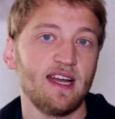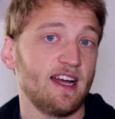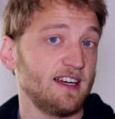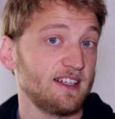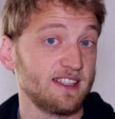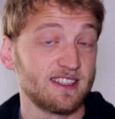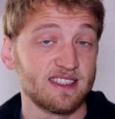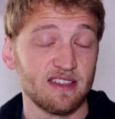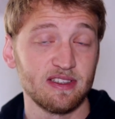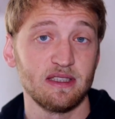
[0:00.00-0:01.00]
And it's
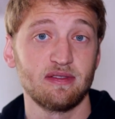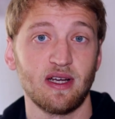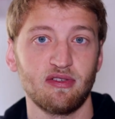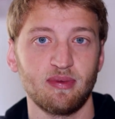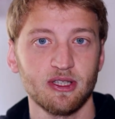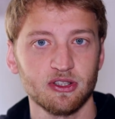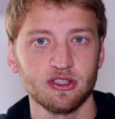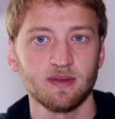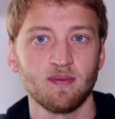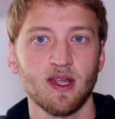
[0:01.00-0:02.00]
75
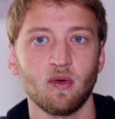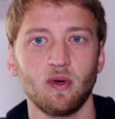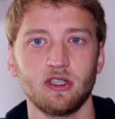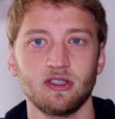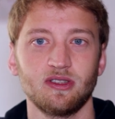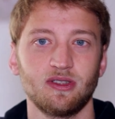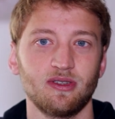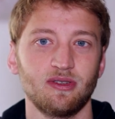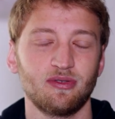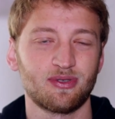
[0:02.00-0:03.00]
pictures, which
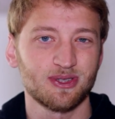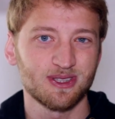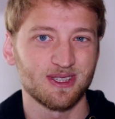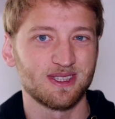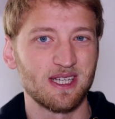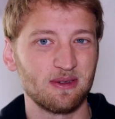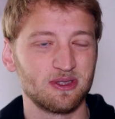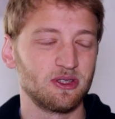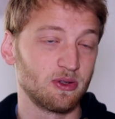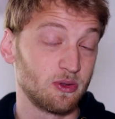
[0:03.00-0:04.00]
first
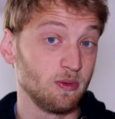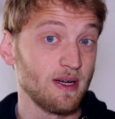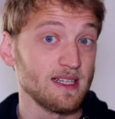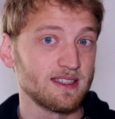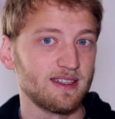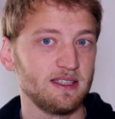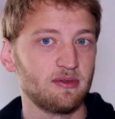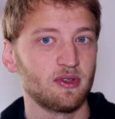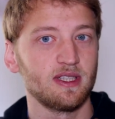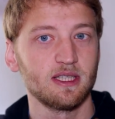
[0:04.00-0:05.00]
sounds not too bad. Then
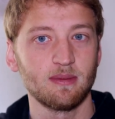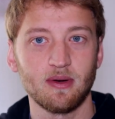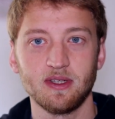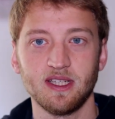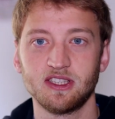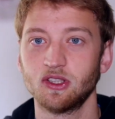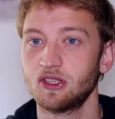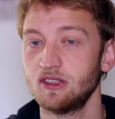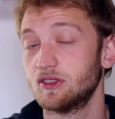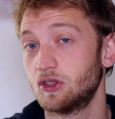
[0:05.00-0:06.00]
if you think about it, it's
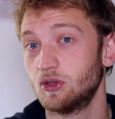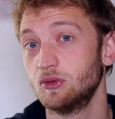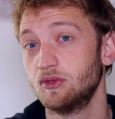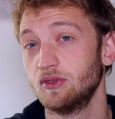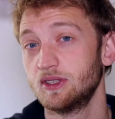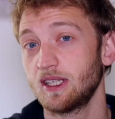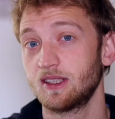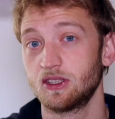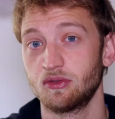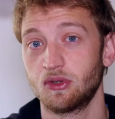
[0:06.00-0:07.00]
not even 2
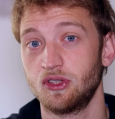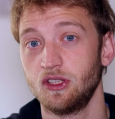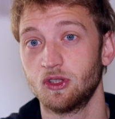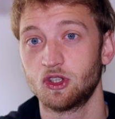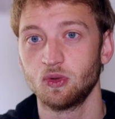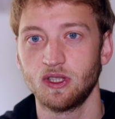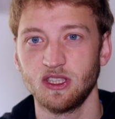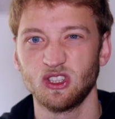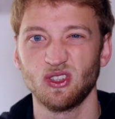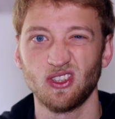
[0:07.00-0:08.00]
seconds of continuous
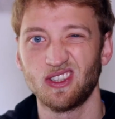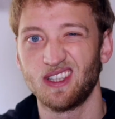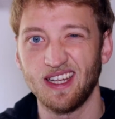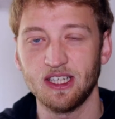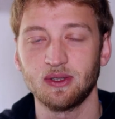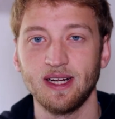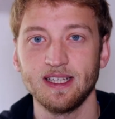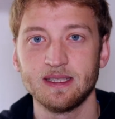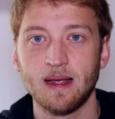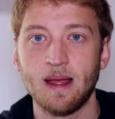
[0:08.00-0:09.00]
shooting, so not that
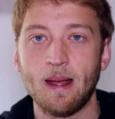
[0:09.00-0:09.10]
great.